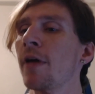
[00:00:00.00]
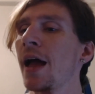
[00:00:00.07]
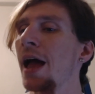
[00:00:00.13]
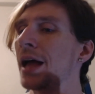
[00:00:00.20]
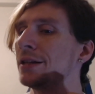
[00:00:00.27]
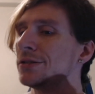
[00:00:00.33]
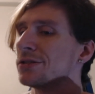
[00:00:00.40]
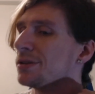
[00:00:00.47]

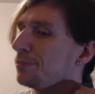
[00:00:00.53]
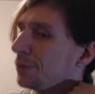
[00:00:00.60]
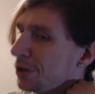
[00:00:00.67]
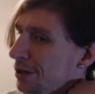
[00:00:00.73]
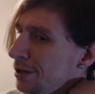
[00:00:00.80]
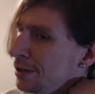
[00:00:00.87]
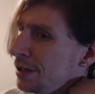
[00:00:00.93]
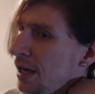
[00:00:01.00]
had some
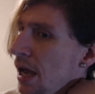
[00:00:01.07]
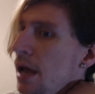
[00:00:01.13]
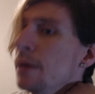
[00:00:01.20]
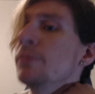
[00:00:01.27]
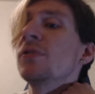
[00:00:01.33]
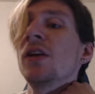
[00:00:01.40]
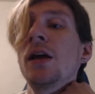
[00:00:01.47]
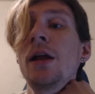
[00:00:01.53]
good
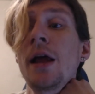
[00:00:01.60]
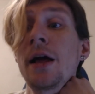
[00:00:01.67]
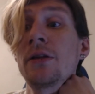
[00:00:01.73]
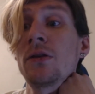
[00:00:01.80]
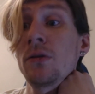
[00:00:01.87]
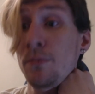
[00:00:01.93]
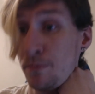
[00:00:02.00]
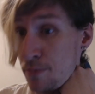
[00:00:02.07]
games, it had
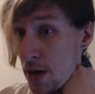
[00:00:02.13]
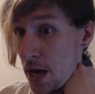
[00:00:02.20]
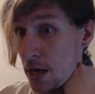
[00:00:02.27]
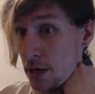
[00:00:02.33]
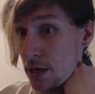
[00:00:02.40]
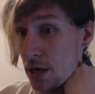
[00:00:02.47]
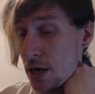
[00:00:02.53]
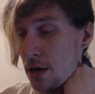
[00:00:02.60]
some
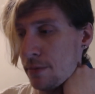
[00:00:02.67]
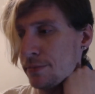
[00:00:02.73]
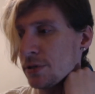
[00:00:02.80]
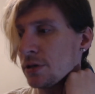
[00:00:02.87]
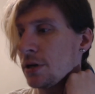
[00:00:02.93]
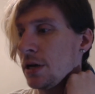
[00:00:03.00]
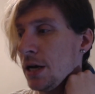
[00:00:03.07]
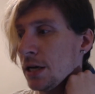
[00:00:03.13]
bad
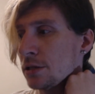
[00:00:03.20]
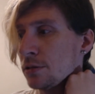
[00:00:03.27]
games. Kinect